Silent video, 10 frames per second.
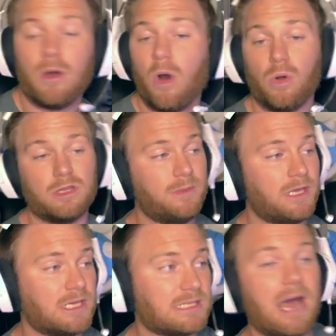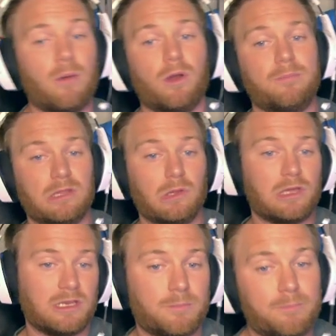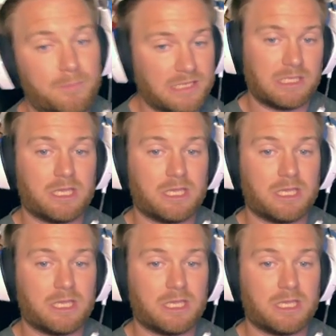only because I want to be looking to basically